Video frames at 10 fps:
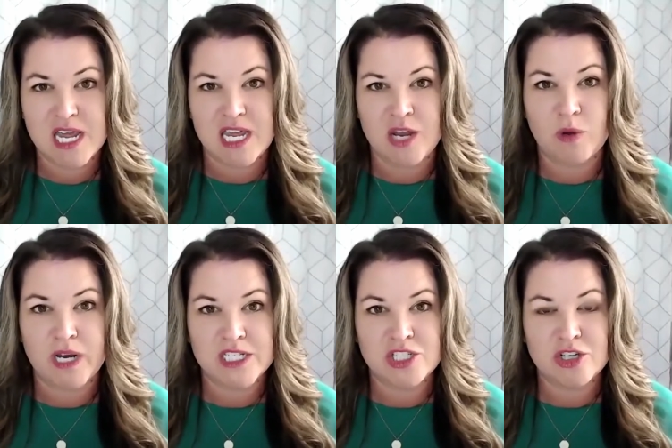in what
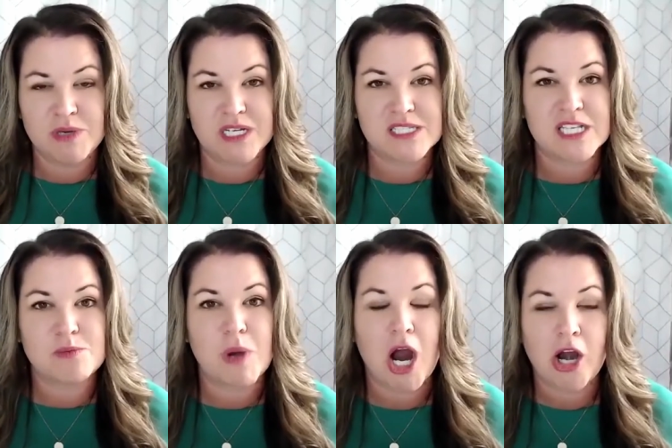I do, because that's
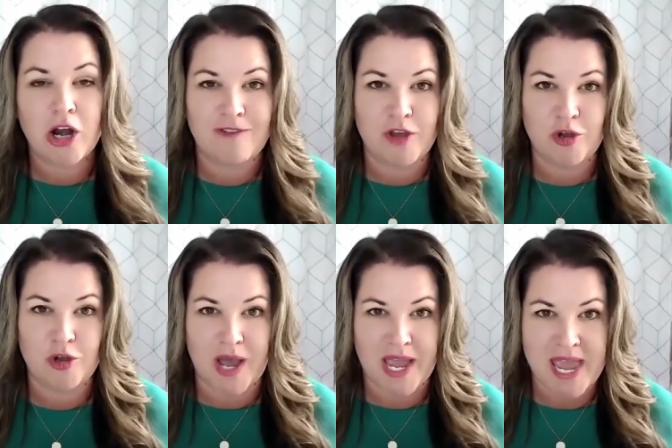part of who
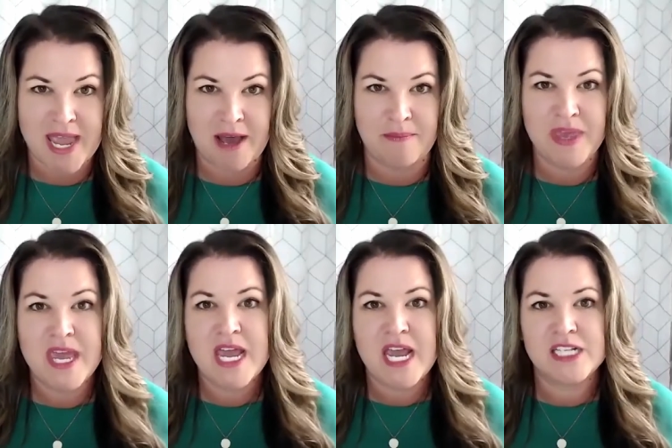I am.
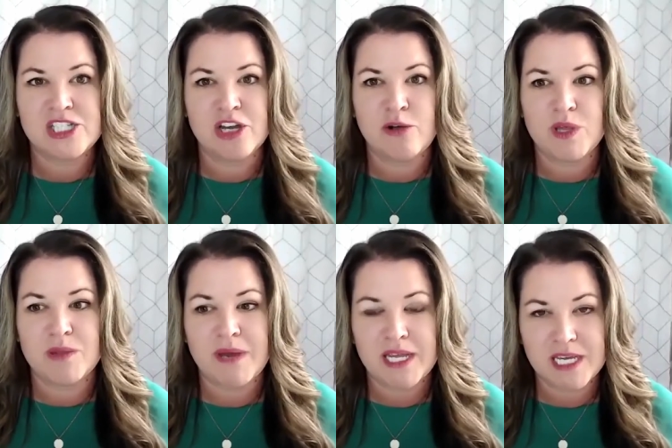And so with
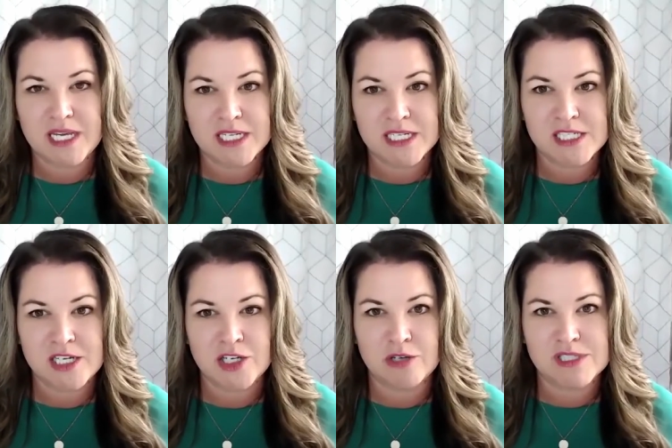my kids,
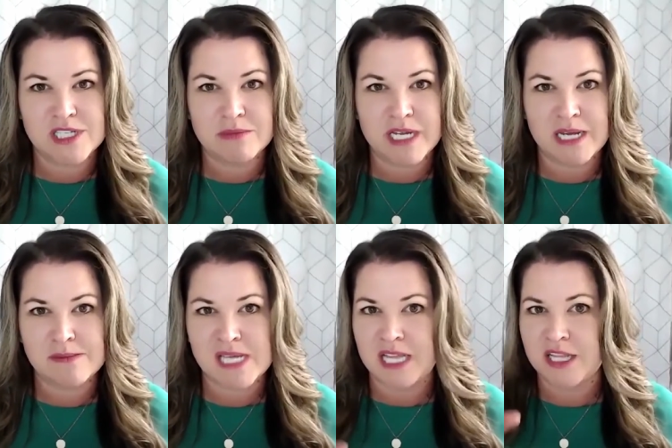
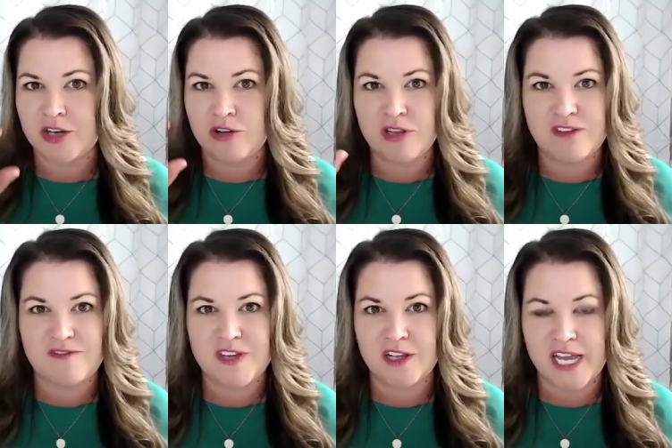sometimes I literally
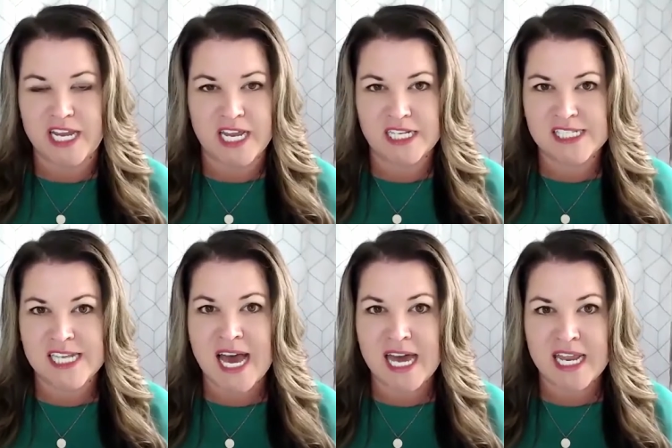feel like, and it's
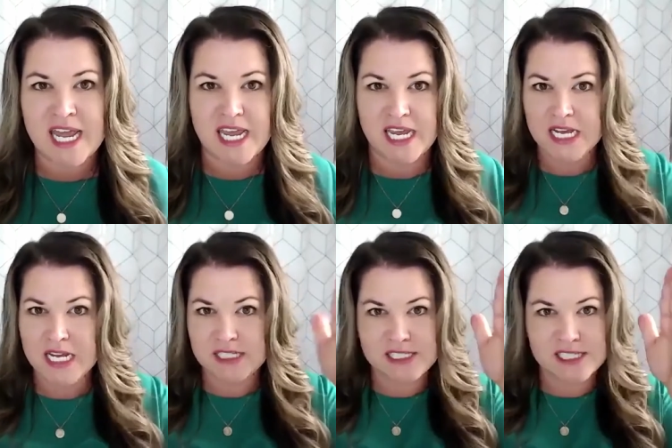not a
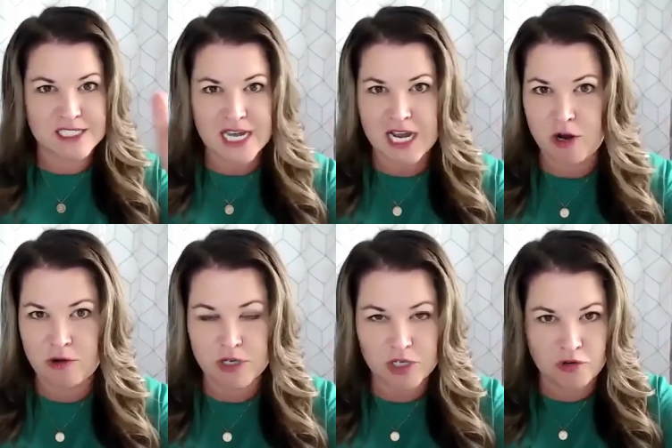sit
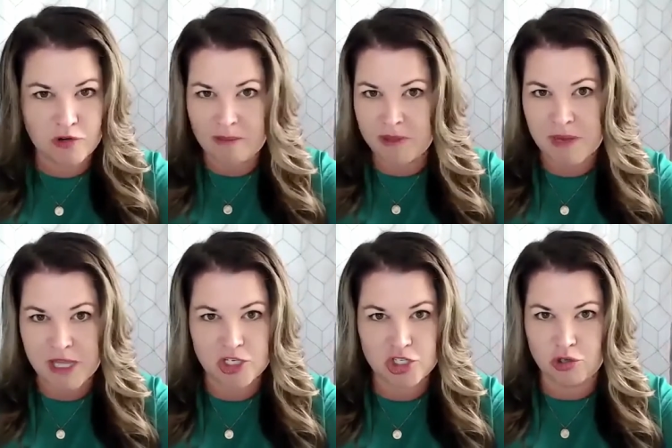down, grab them by
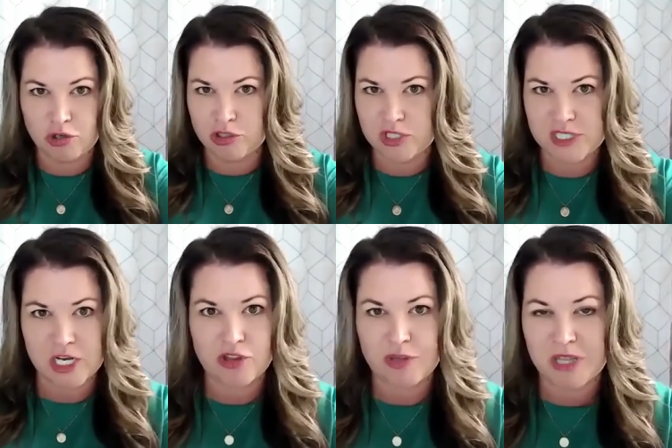the shoulder,
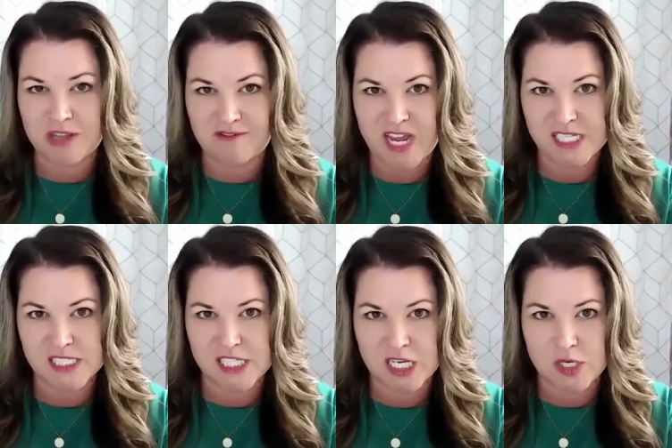stare them in the face
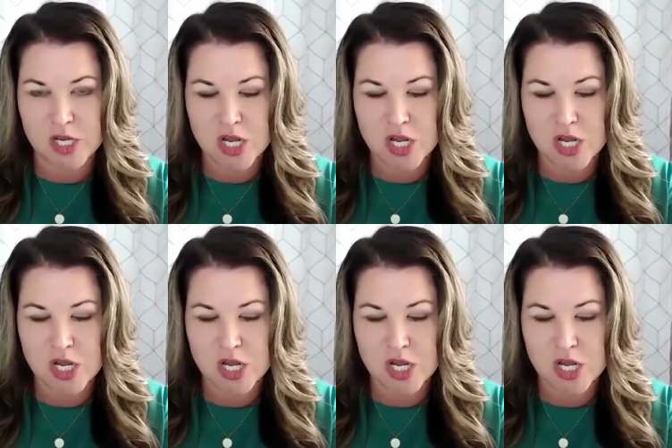and say,